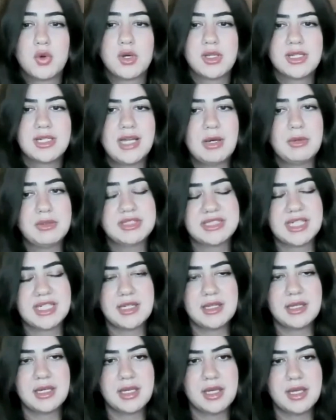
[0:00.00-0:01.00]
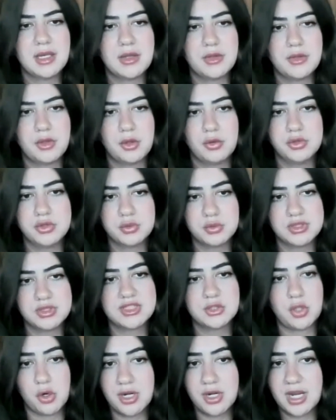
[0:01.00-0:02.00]
toilet, I would say that those would
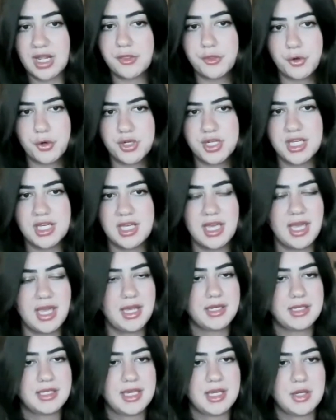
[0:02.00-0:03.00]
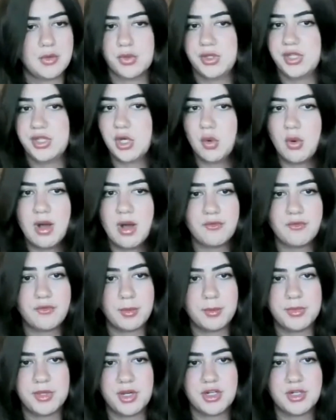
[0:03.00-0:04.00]
start at 30 and can really go up
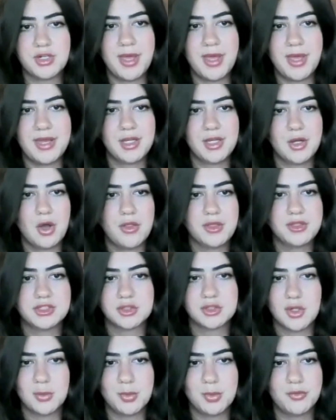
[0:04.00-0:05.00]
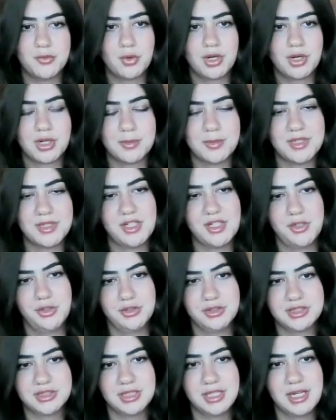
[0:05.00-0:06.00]
from there depending on the scope of work and
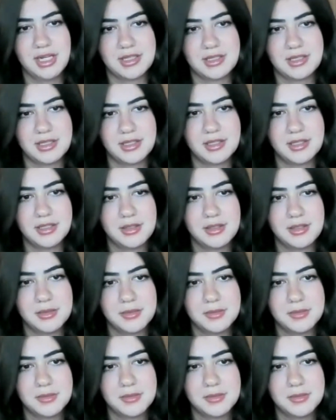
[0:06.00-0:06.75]
material selected.